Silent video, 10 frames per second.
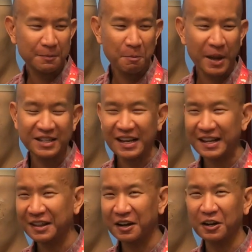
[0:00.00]

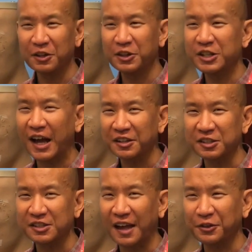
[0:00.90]
maintain their
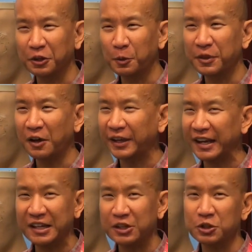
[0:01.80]
dialysis catheter without
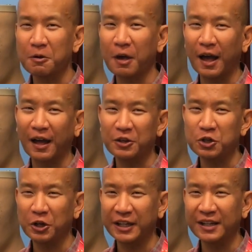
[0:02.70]
getting it
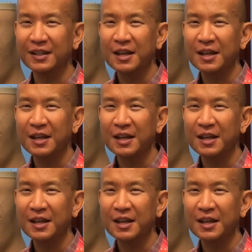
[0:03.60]
dirty.